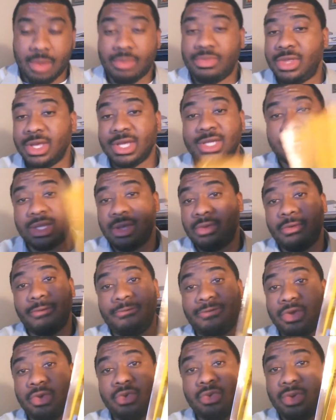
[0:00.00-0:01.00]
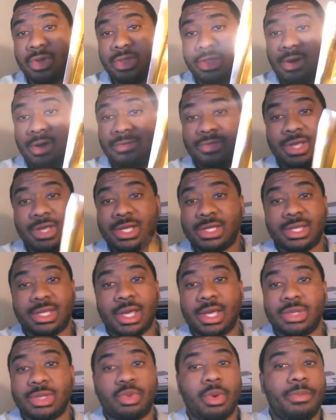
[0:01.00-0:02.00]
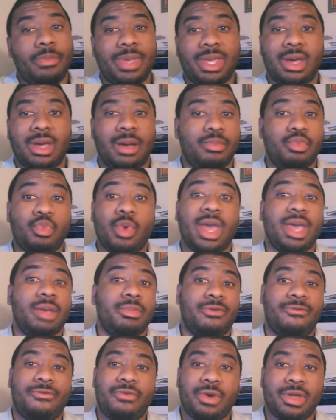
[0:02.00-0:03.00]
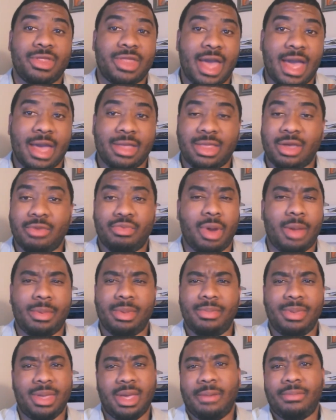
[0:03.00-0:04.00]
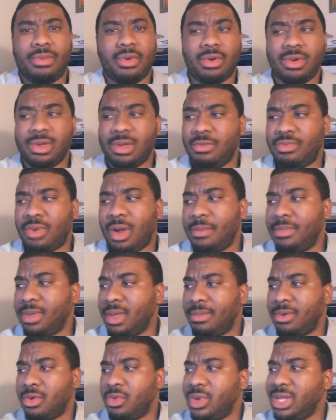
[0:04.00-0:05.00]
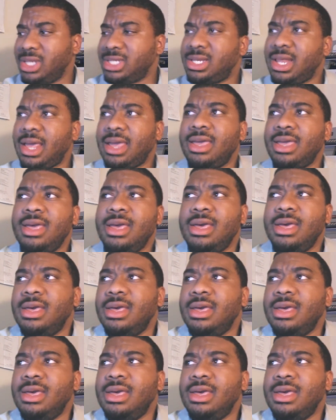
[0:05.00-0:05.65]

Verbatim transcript: this the review of these things will be up way before that. They'll probably be up. On, they'll probably be up on Wednesday.